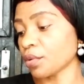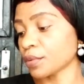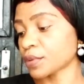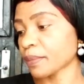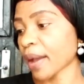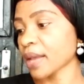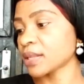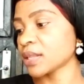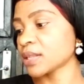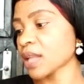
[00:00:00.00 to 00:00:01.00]

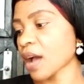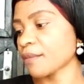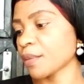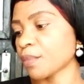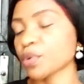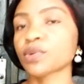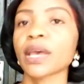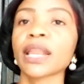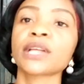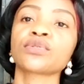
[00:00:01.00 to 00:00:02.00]
spices that have been put
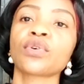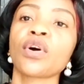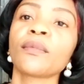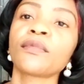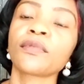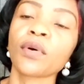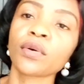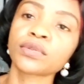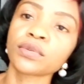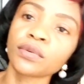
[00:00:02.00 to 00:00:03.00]
together to
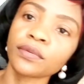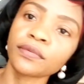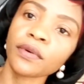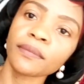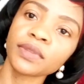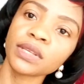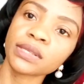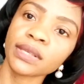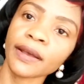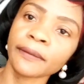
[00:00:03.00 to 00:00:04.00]
form
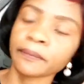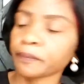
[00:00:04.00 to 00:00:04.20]
this. Yeah,